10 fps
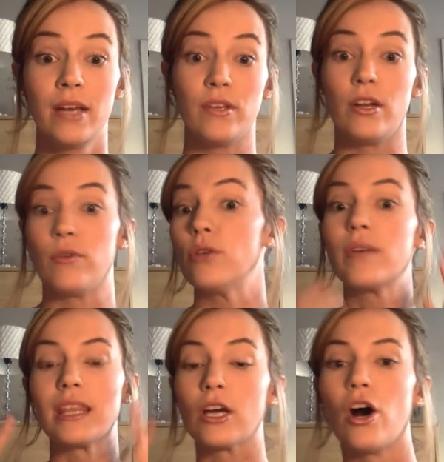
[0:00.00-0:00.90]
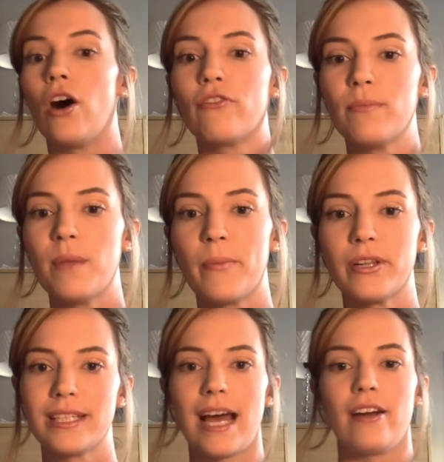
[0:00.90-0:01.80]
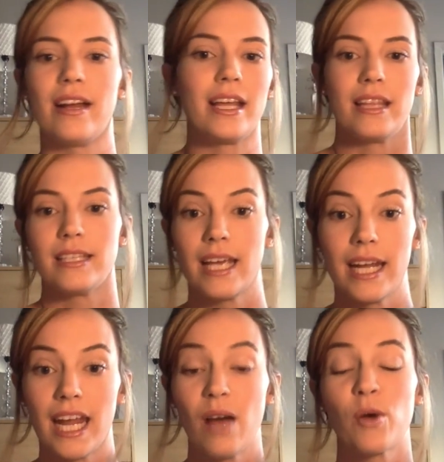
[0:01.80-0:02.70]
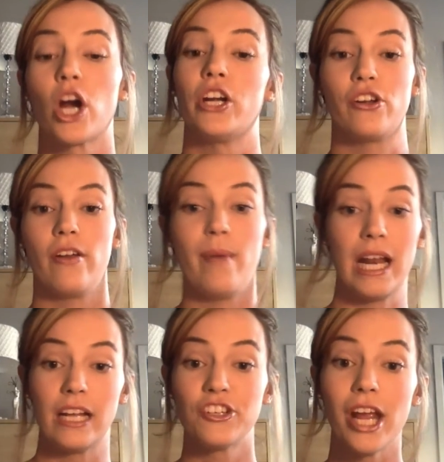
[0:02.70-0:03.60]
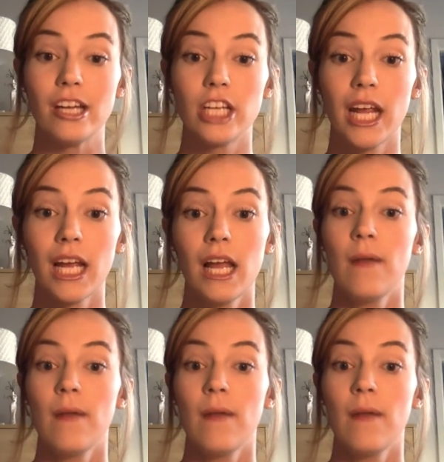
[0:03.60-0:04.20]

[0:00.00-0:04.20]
you get the call from them on Saturday and they say Camp Guard and you're debating changing.